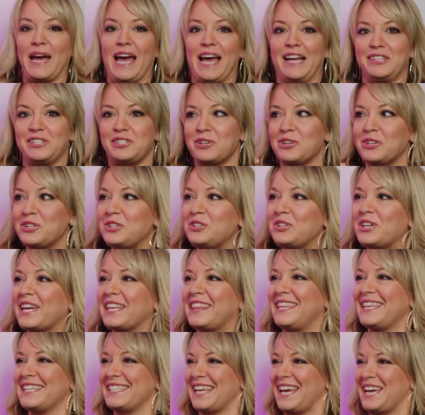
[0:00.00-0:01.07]
And so you get
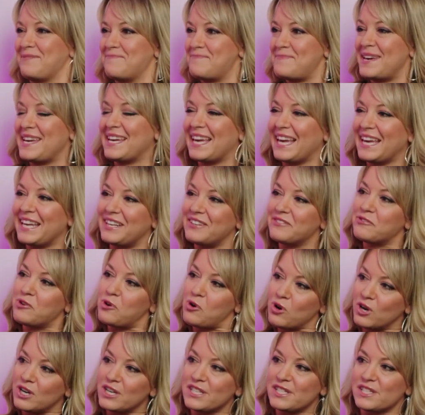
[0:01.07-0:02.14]
this like big hit of
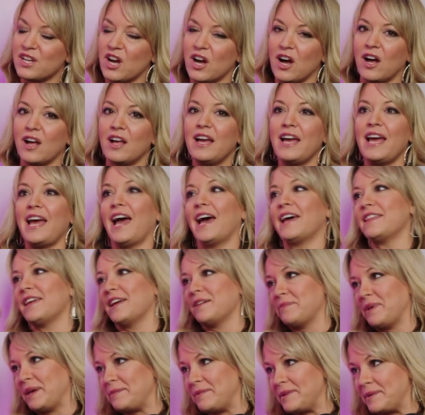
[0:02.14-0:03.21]
cortisol and then
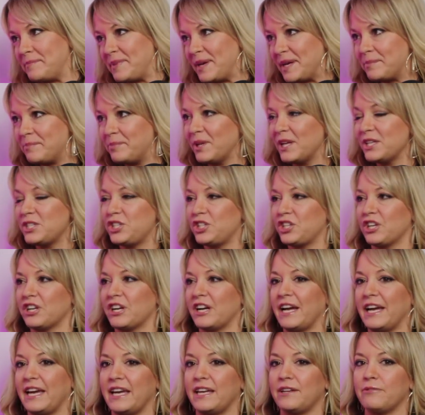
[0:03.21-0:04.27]
maybe a big blood sugar
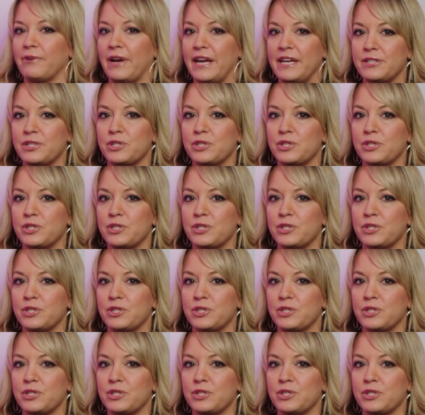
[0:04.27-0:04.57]
hit, right?